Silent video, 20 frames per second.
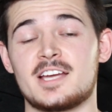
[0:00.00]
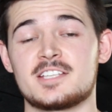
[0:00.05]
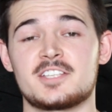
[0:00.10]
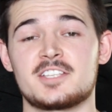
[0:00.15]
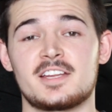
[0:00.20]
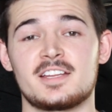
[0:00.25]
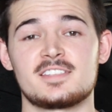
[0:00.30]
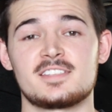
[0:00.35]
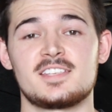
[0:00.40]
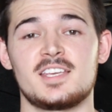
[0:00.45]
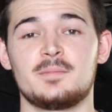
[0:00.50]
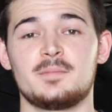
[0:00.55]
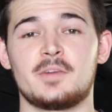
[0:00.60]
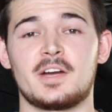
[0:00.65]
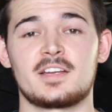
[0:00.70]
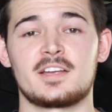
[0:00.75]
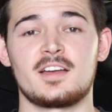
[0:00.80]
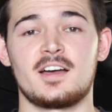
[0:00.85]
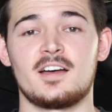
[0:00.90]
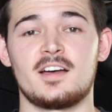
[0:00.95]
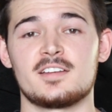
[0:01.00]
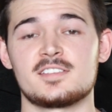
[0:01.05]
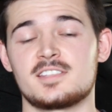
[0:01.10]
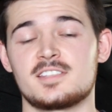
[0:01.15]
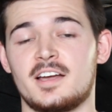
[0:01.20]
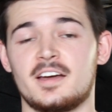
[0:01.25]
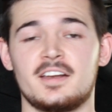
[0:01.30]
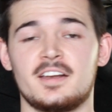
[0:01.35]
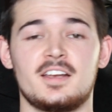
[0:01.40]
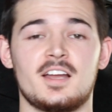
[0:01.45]
As you can see, my car
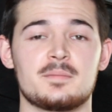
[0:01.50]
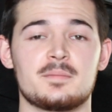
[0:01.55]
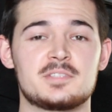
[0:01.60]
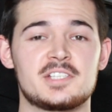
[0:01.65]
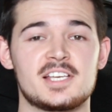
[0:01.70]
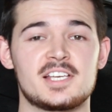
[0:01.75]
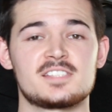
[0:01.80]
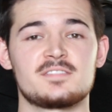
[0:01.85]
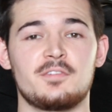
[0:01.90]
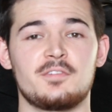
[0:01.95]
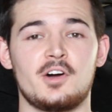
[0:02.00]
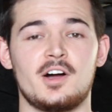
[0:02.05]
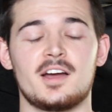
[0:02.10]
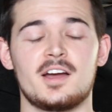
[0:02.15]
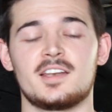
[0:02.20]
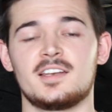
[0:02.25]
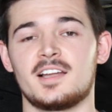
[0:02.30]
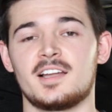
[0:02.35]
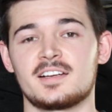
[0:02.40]
started up just fine.